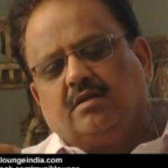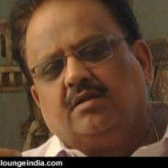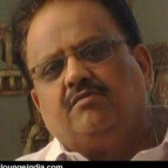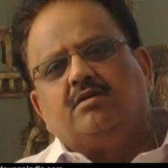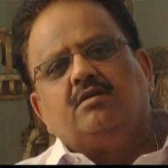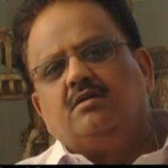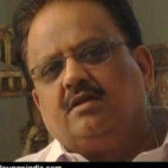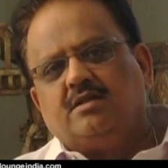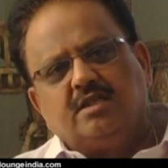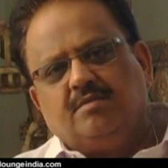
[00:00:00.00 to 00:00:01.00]
the
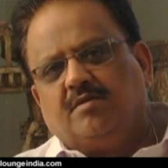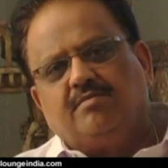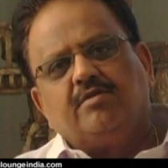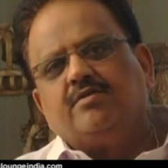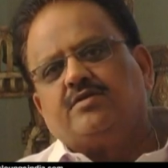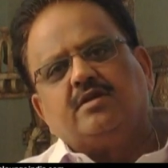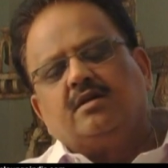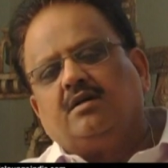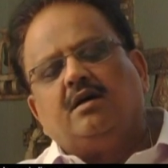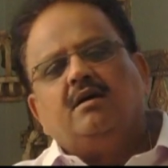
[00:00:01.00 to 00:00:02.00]
world cinema producing